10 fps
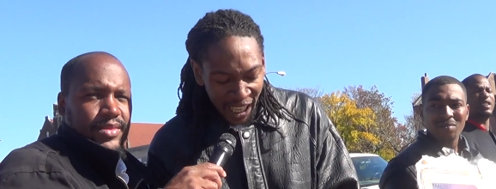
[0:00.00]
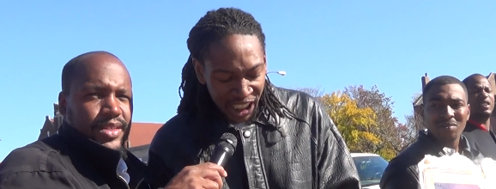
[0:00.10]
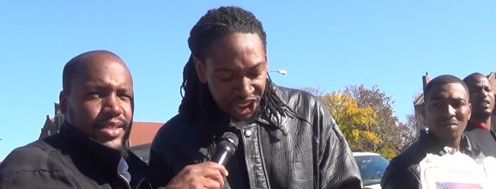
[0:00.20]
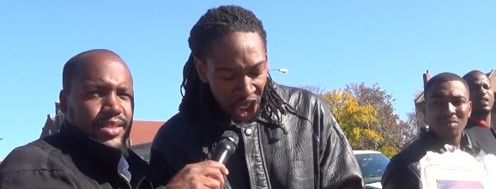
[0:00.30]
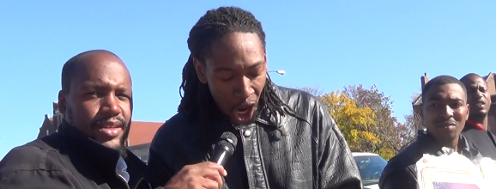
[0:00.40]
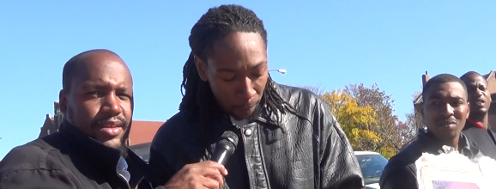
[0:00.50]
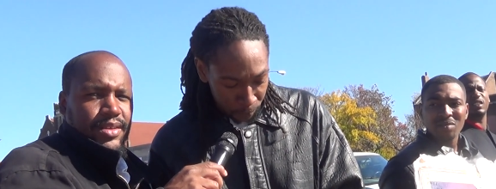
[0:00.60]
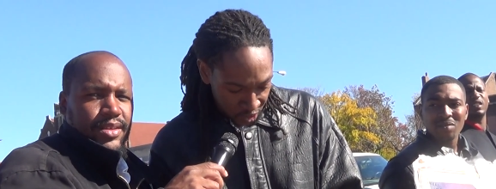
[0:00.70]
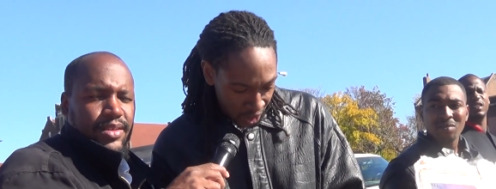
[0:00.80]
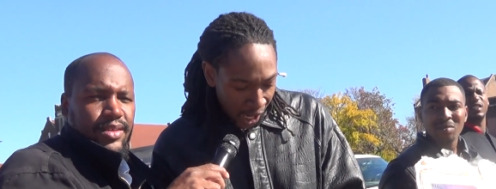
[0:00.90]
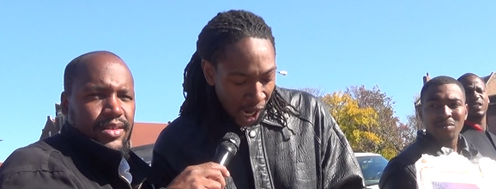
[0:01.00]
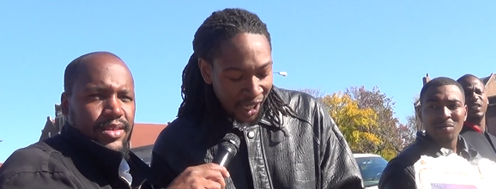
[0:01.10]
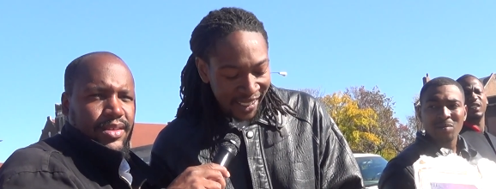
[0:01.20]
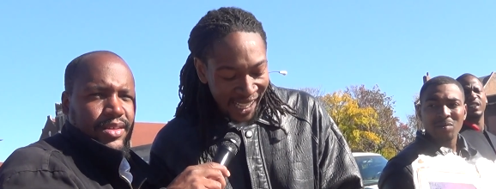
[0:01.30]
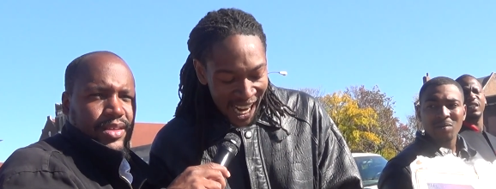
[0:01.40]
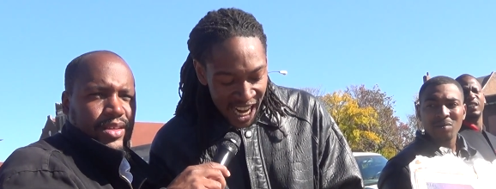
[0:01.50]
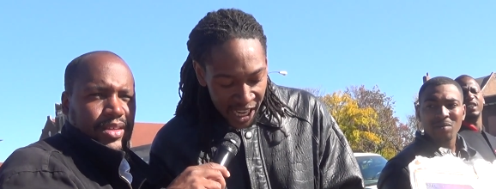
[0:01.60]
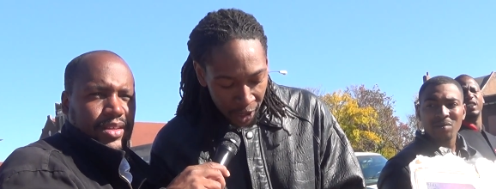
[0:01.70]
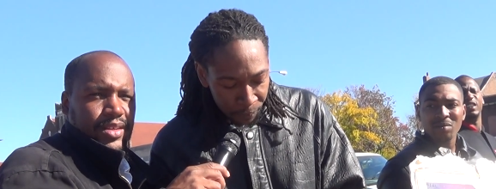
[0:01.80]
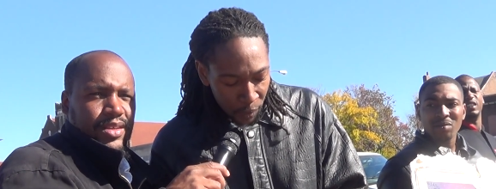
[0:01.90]
Speaker 1: Egypt
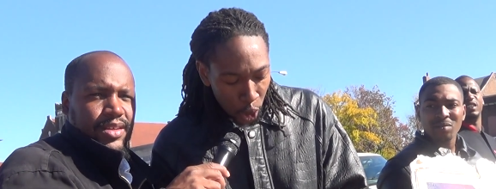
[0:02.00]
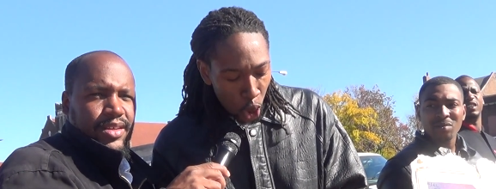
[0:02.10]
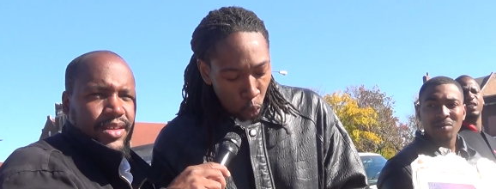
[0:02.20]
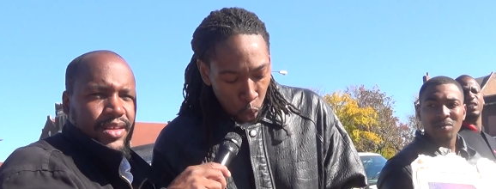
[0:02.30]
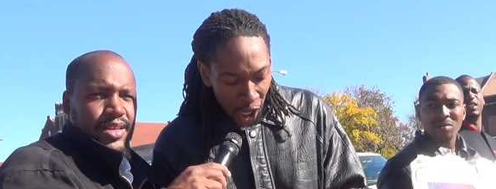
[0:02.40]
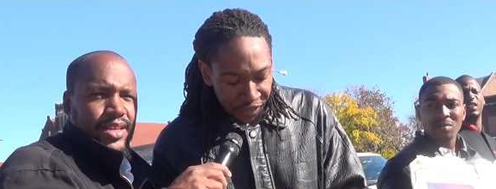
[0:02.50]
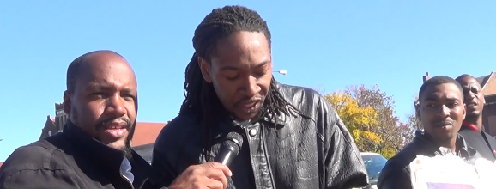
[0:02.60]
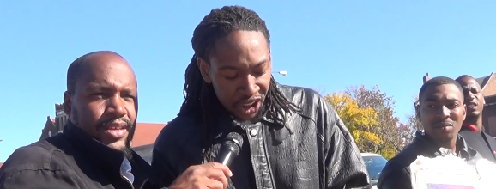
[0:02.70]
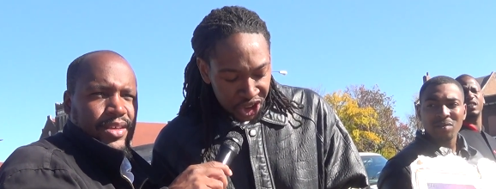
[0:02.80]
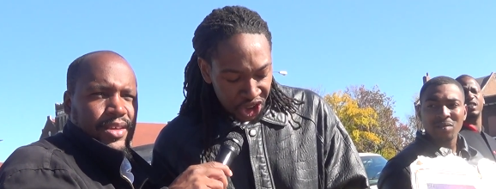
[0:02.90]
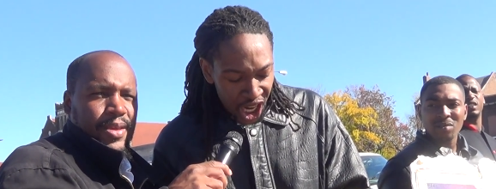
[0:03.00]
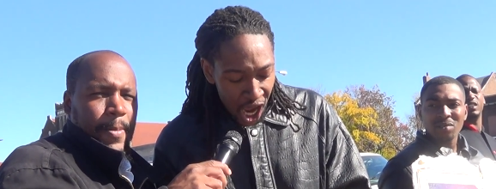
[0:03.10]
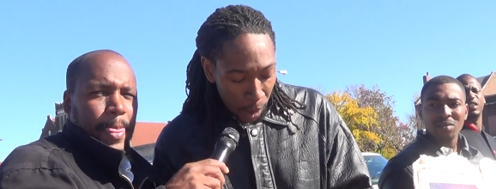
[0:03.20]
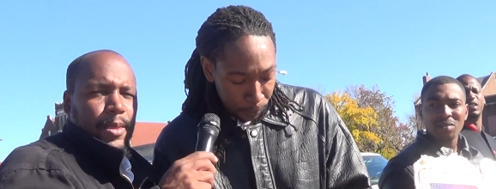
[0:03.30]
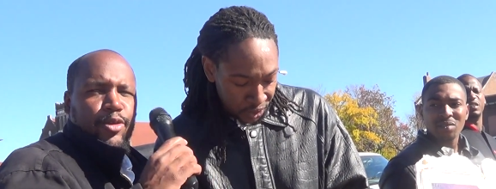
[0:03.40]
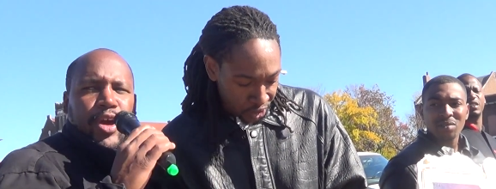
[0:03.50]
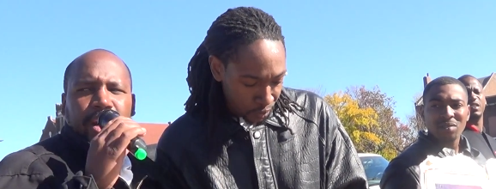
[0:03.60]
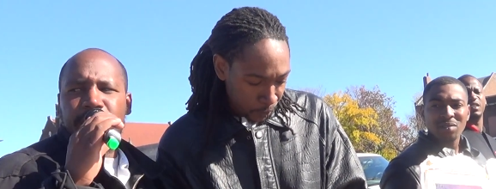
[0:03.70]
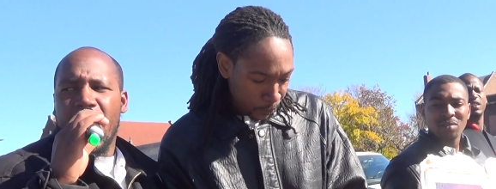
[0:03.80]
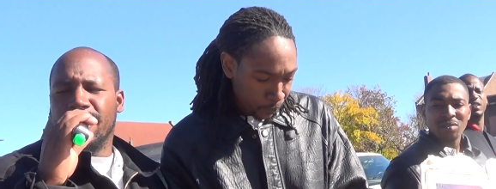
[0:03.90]
again with ships. You got
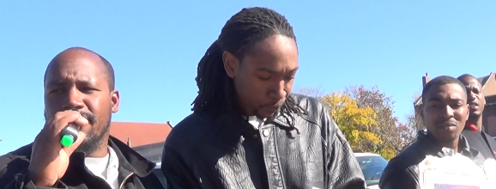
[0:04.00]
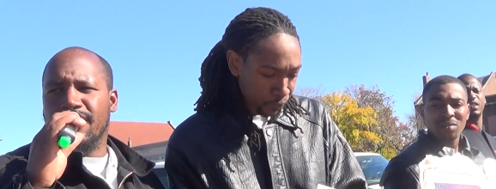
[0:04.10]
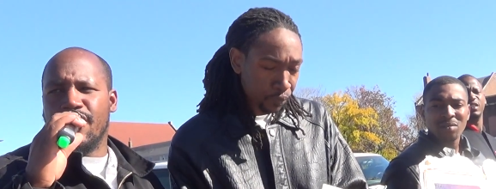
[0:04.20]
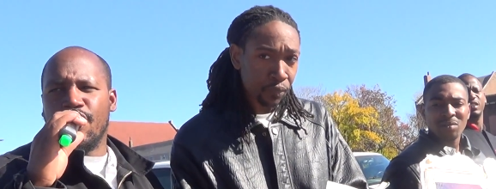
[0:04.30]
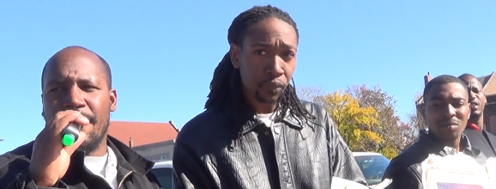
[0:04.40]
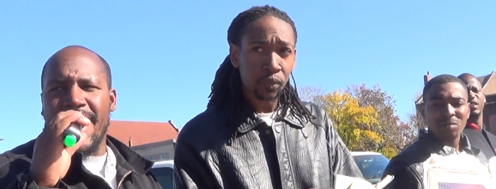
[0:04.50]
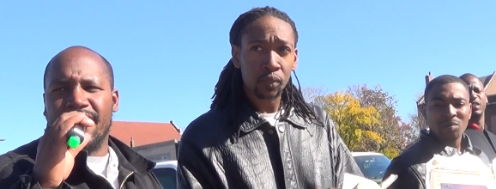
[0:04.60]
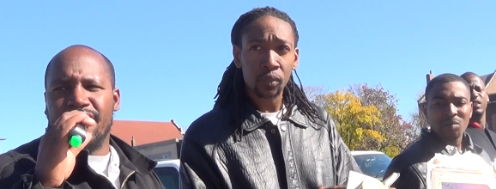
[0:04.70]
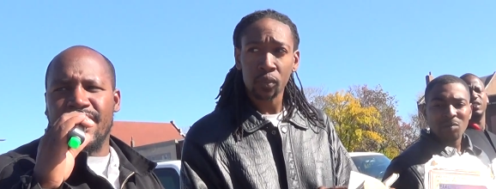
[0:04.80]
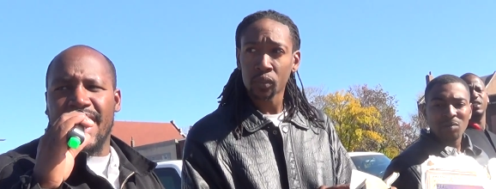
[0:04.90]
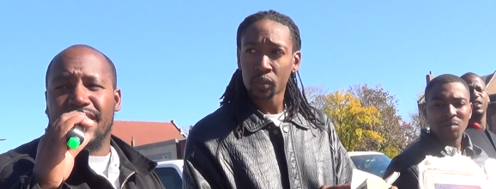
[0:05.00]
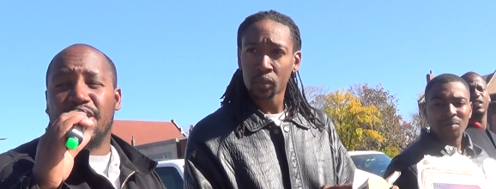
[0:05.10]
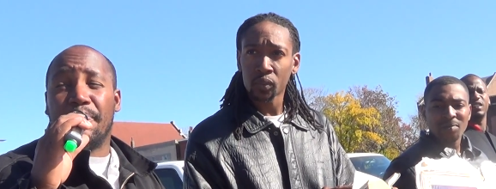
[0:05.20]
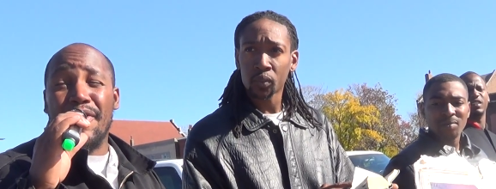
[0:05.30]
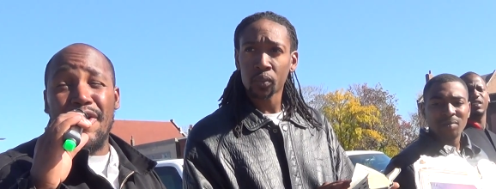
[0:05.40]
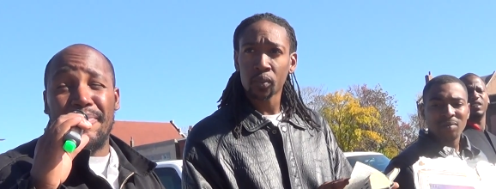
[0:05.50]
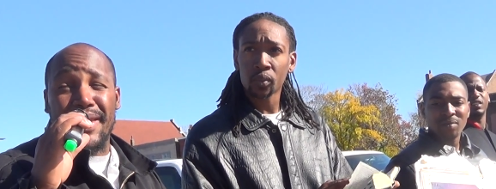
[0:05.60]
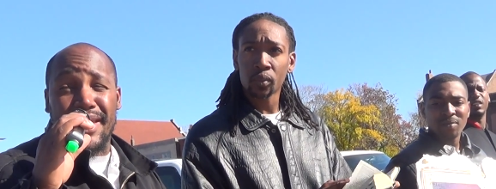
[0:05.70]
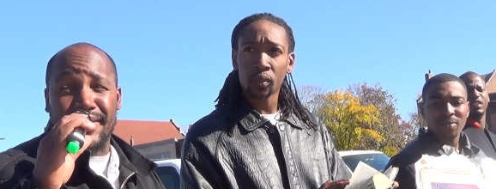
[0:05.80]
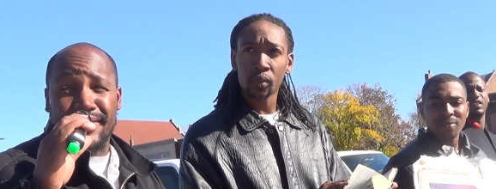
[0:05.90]
a dollar? Look
Speaker 2: on the back of your dollar. It's a
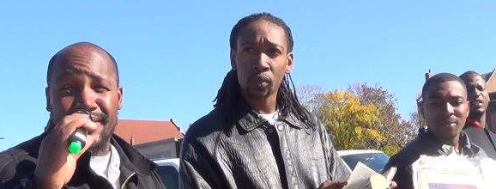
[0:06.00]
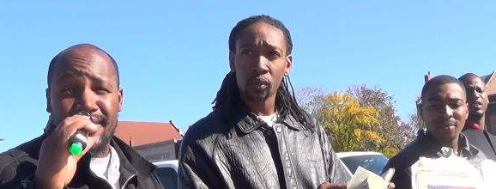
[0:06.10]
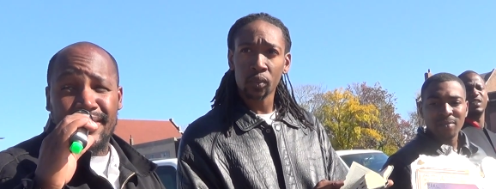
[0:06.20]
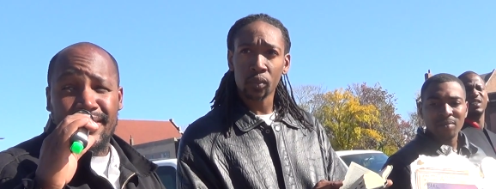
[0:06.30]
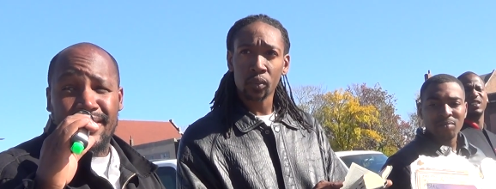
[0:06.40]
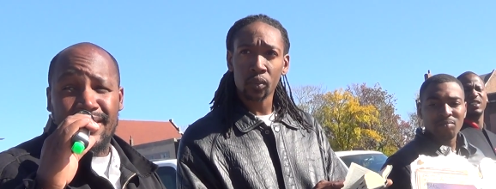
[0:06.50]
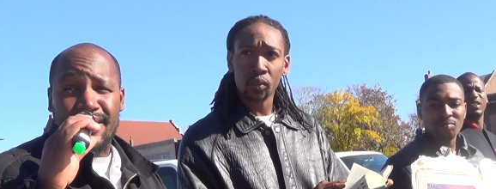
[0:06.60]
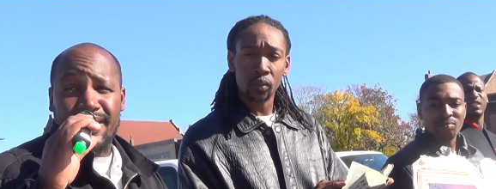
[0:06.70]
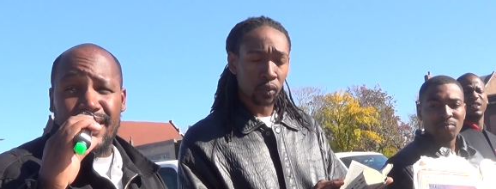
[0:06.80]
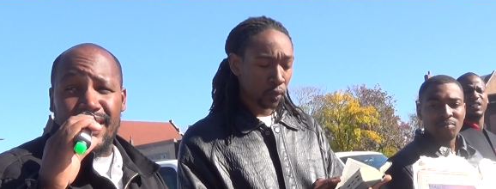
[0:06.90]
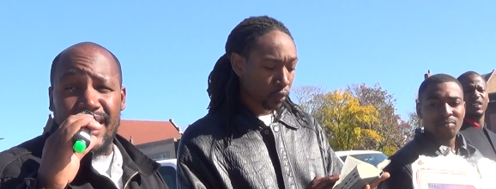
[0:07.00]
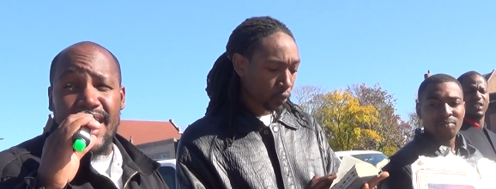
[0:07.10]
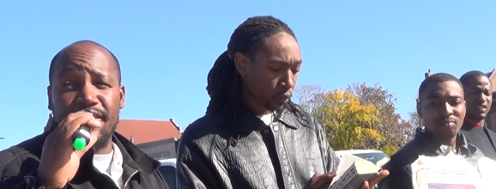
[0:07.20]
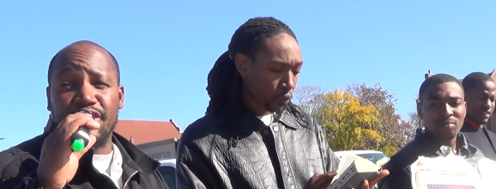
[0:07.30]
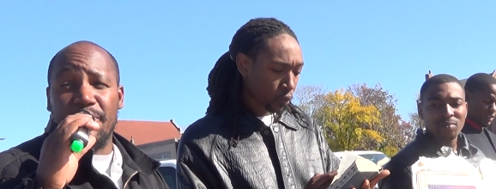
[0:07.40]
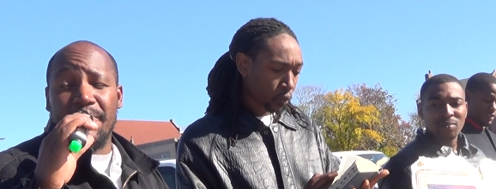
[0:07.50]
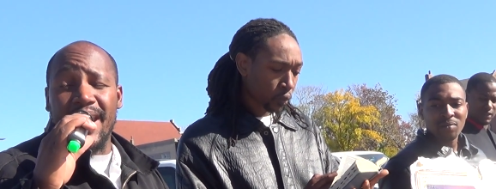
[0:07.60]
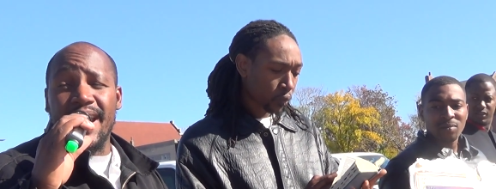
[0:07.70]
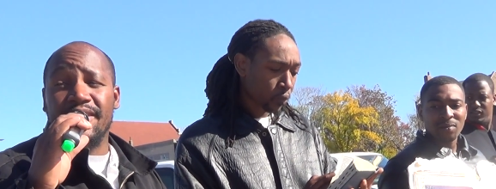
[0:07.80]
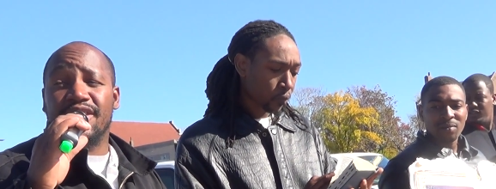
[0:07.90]
pyramid. Yeah. Egypt
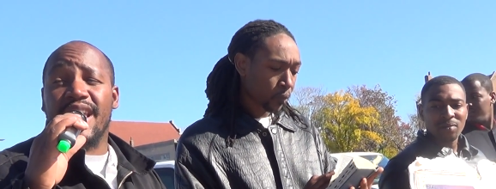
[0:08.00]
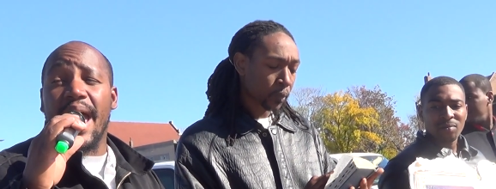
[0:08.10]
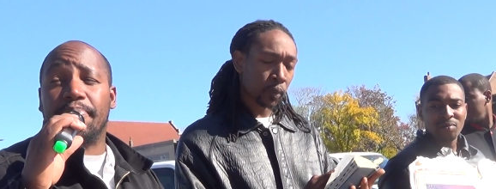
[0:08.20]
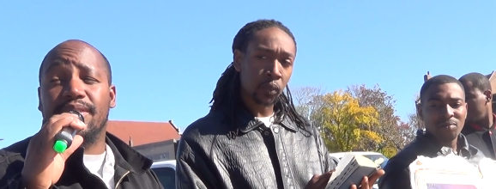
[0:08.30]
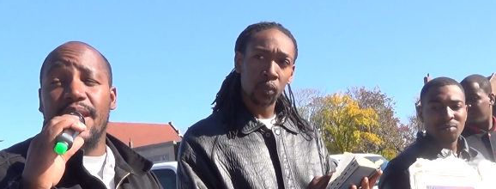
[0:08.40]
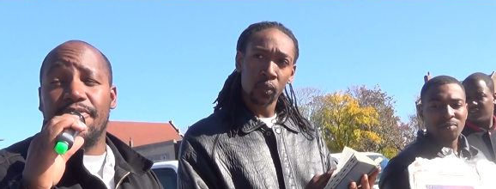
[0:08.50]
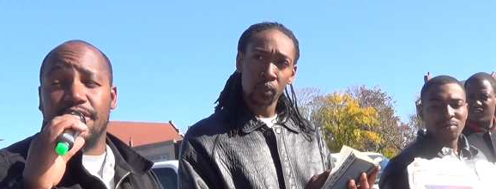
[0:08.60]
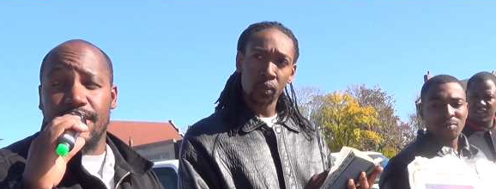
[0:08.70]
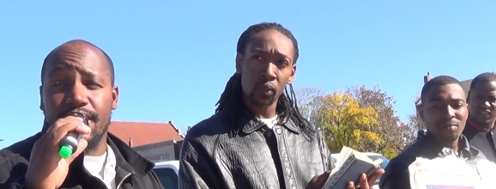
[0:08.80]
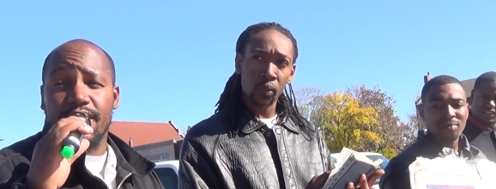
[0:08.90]
means captivity,